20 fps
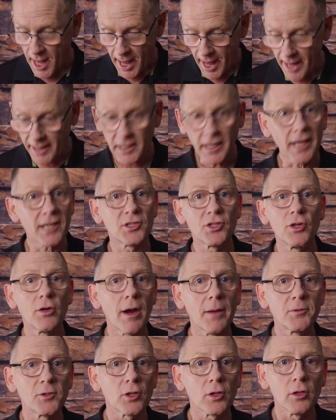And yes, you're
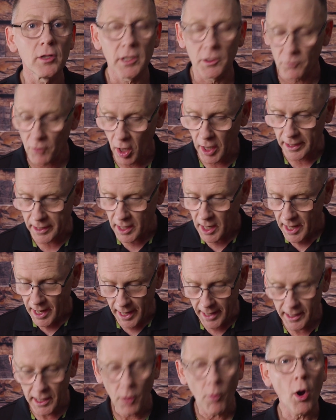absolutely right.
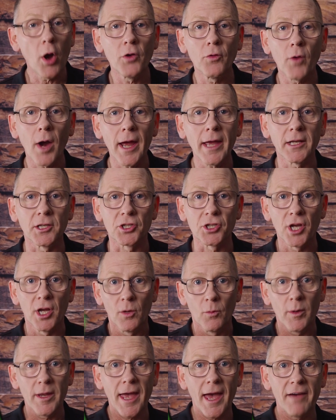In our own range,
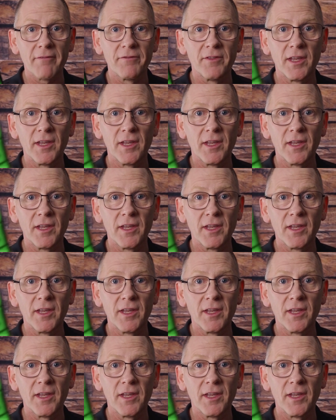we have